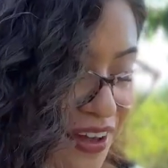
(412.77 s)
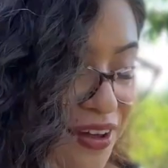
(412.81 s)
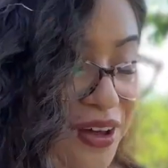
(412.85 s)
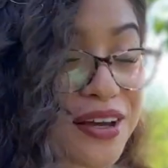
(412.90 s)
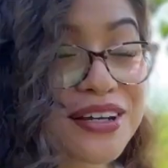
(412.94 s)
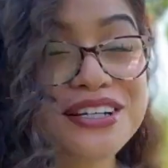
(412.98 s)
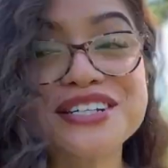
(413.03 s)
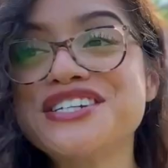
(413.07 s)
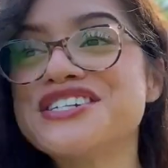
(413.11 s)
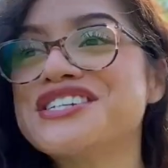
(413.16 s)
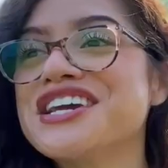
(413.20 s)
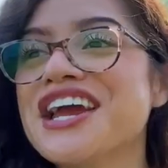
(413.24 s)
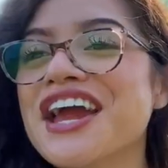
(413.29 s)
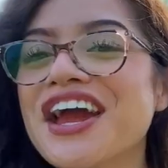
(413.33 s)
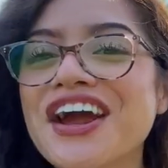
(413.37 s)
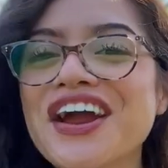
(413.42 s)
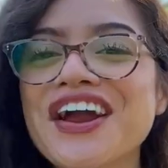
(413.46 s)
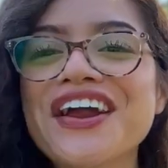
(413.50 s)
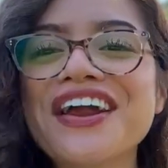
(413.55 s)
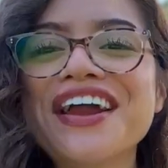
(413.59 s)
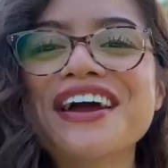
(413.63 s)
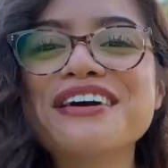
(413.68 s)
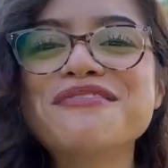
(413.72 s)

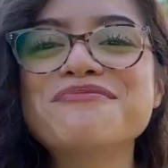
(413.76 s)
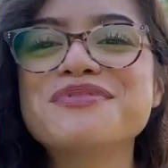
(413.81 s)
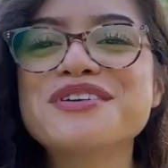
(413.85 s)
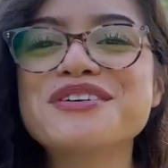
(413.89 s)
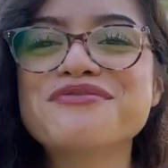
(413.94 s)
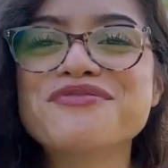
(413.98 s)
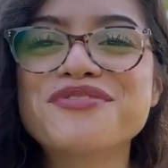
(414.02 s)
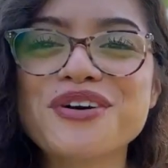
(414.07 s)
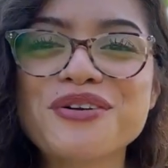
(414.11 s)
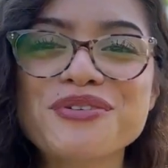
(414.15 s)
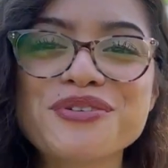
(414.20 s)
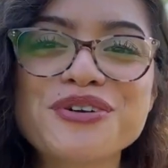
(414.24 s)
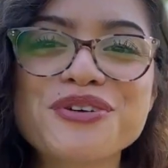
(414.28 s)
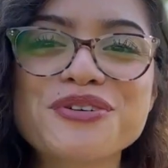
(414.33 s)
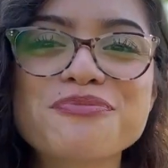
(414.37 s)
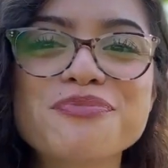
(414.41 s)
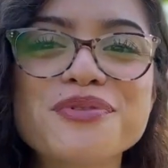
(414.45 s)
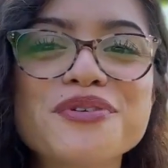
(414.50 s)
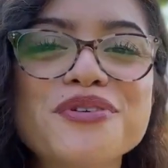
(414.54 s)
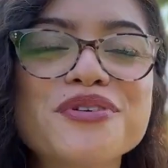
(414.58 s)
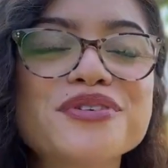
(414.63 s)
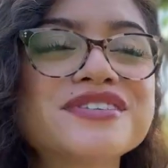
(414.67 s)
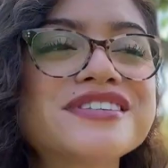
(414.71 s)
share, and be
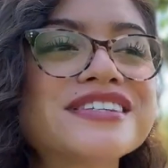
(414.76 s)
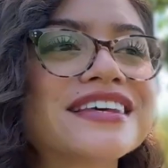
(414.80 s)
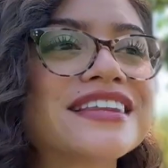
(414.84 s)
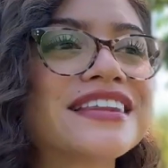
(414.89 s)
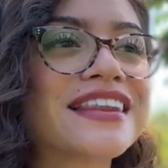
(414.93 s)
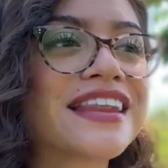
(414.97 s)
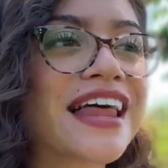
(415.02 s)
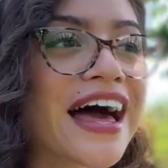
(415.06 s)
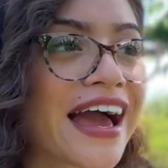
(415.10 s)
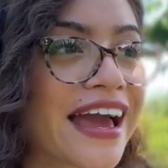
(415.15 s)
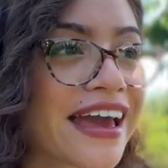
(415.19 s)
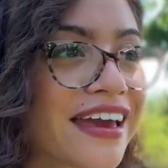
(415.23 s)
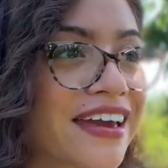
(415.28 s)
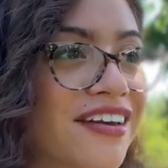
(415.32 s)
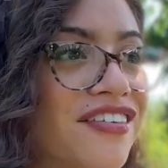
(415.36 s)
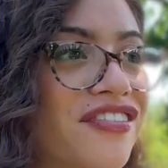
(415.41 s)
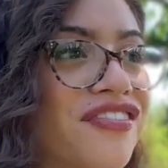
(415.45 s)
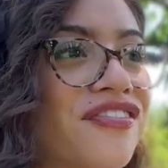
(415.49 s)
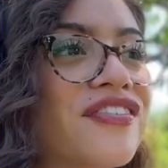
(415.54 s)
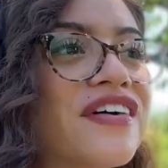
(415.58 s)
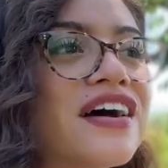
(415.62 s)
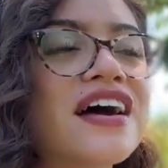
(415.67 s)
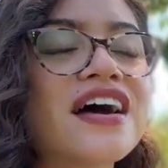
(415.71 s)
vulnerable to
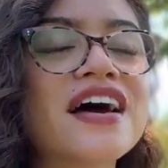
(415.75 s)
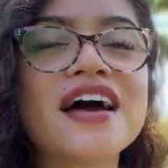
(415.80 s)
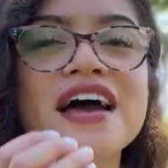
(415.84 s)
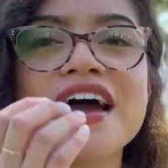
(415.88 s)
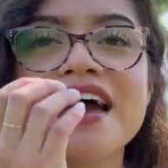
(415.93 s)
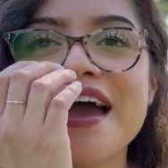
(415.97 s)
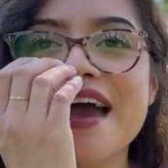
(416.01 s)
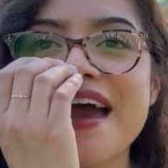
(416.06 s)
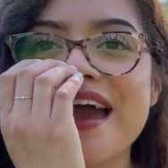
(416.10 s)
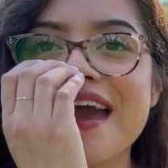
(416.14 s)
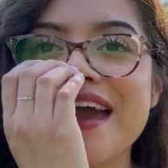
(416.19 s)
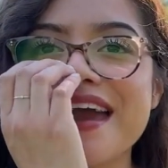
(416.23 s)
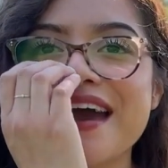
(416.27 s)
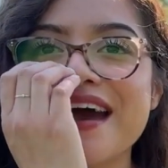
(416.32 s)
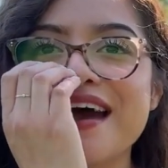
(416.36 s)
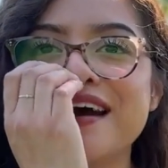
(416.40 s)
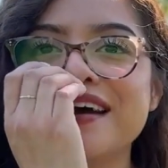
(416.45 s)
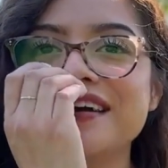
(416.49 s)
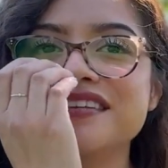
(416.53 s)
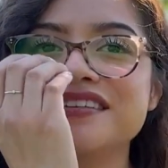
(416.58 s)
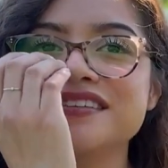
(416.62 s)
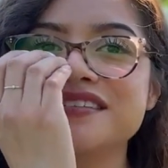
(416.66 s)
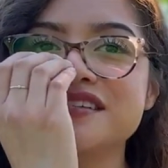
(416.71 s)
life.
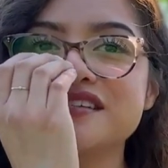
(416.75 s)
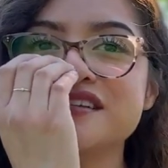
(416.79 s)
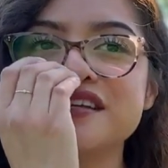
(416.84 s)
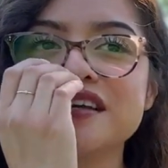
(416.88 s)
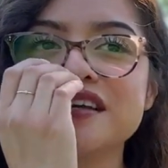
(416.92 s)
And